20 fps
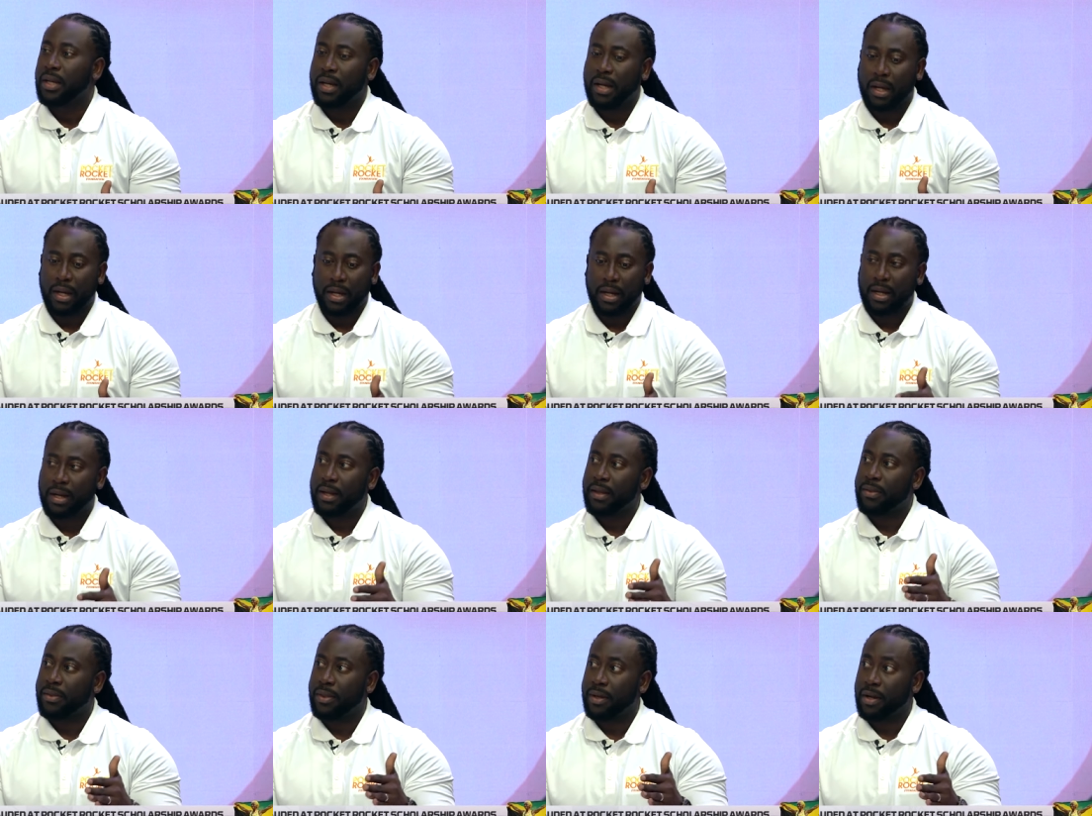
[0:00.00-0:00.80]

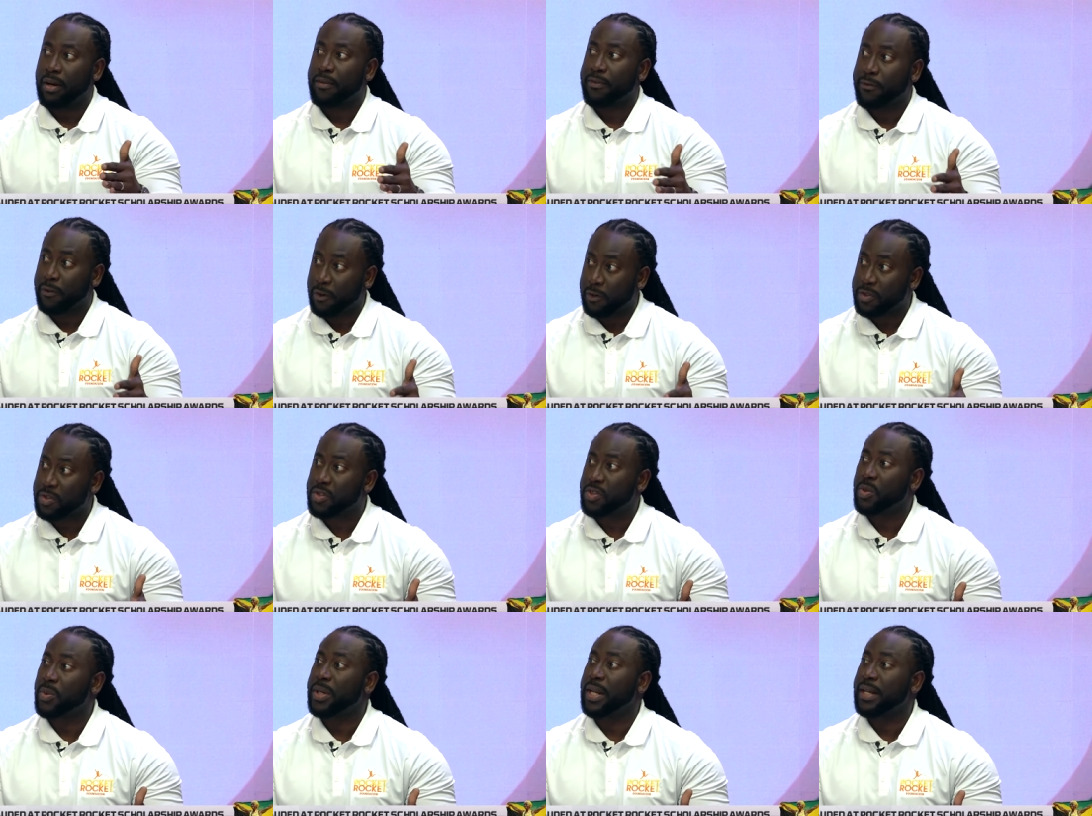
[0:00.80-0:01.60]
Uh, they are first
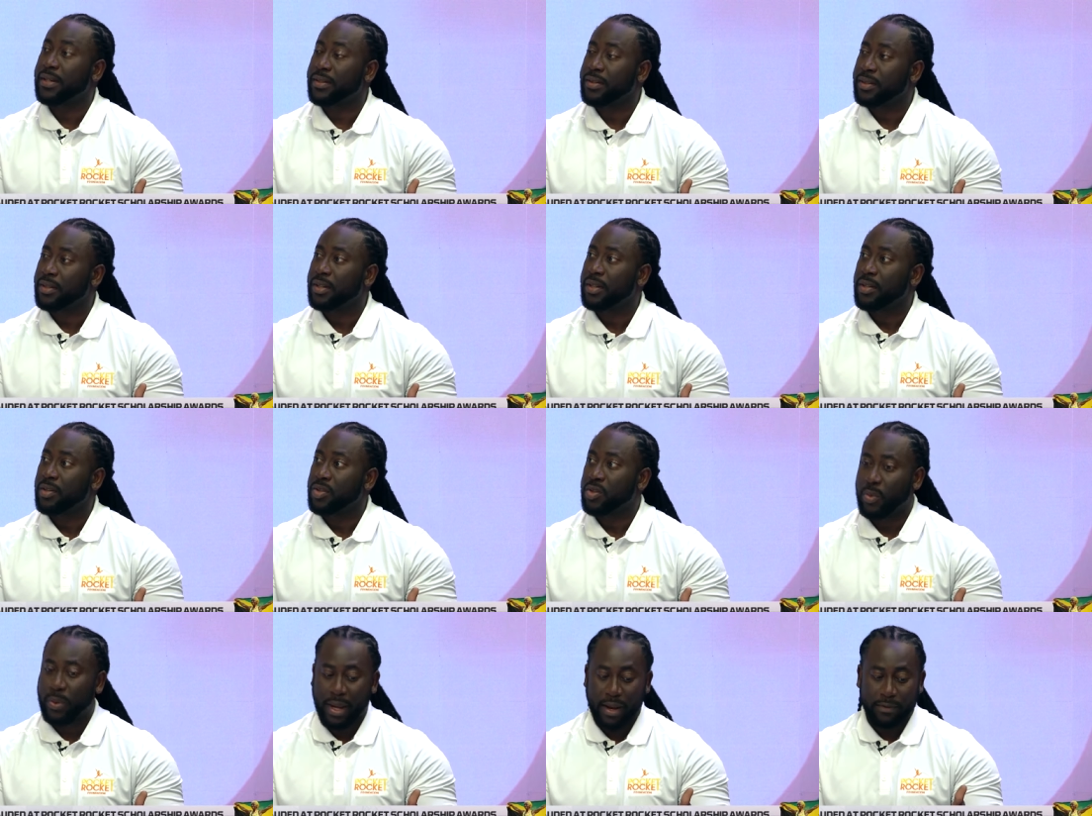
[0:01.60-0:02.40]
student,
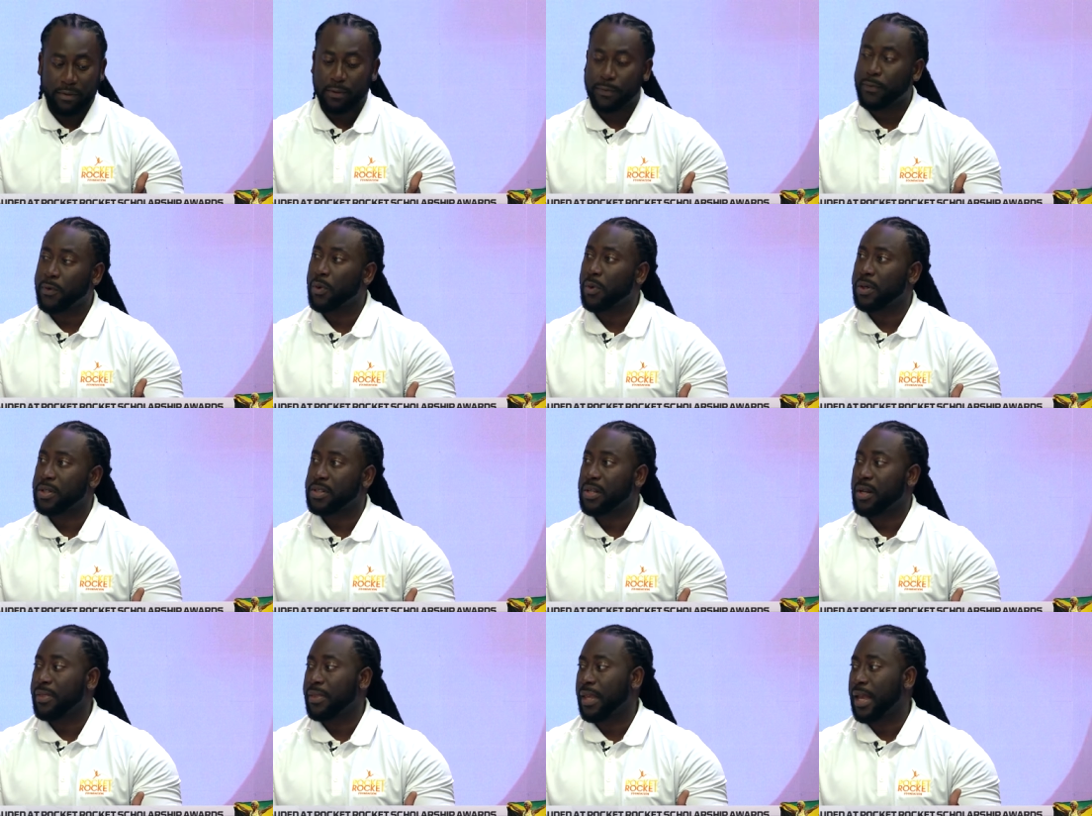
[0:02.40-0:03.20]
so we have to
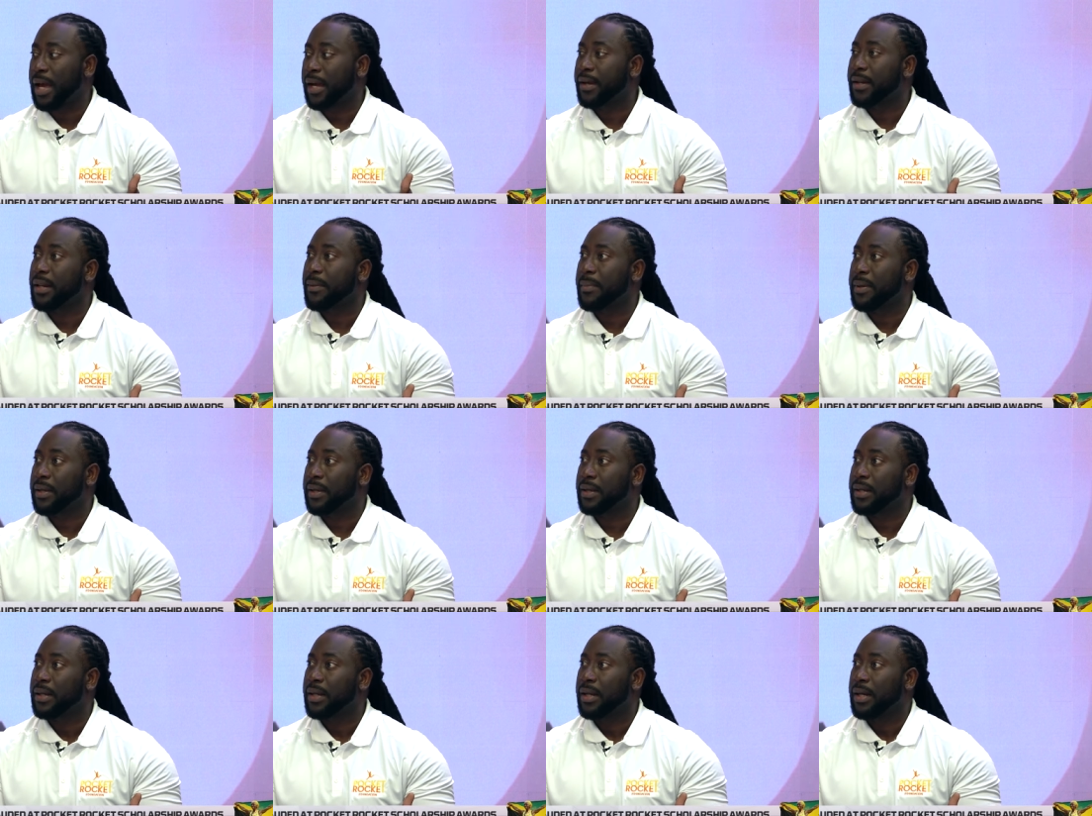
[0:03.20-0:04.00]
focus on the
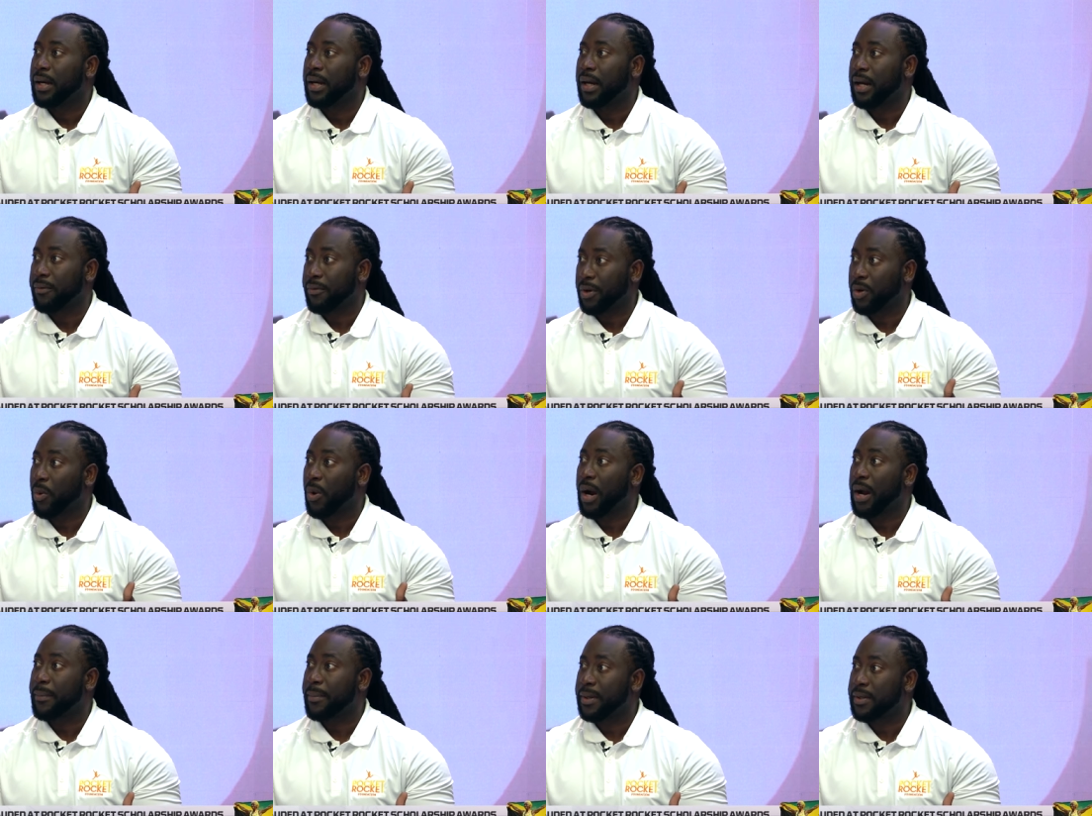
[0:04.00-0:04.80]
academic uh,
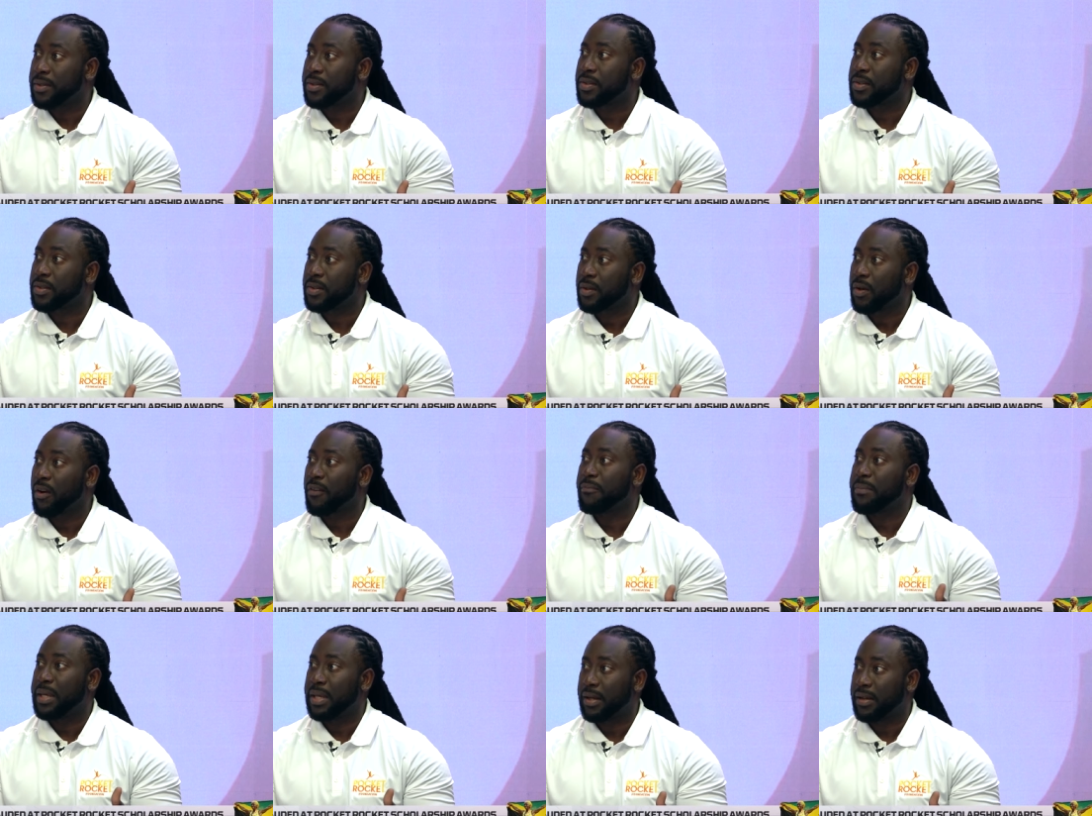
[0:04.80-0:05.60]
requirements
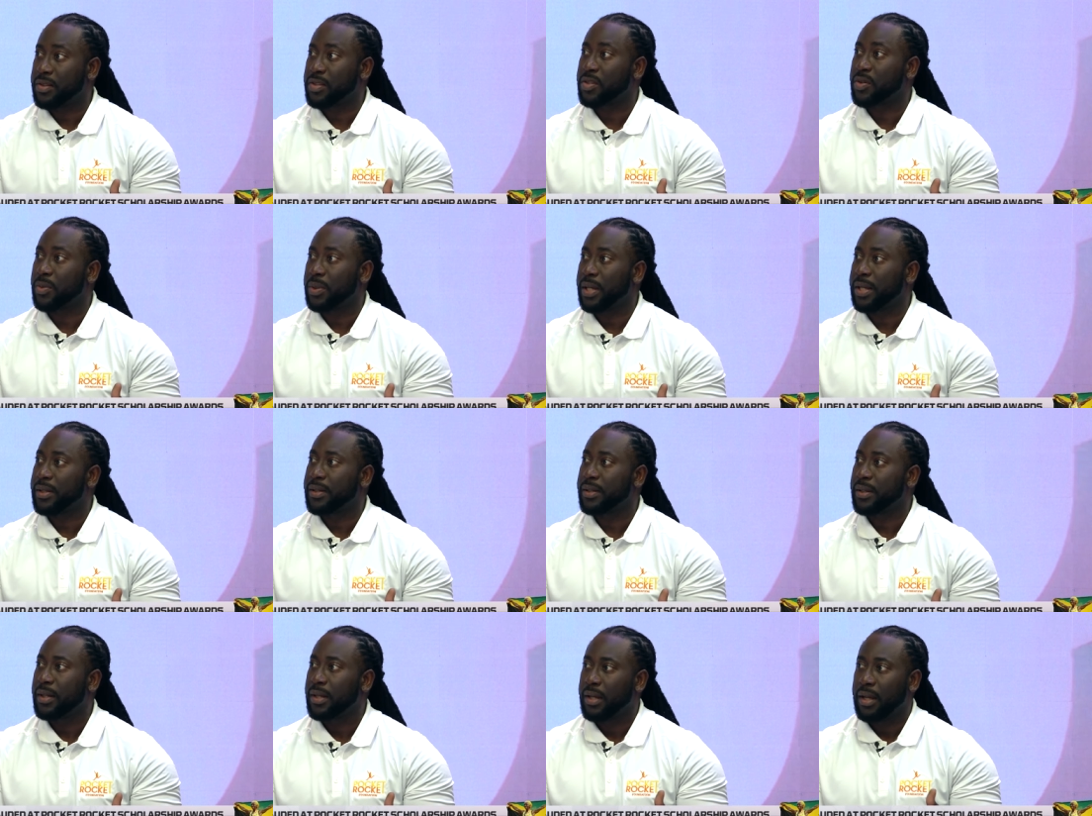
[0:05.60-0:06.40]
of being a student.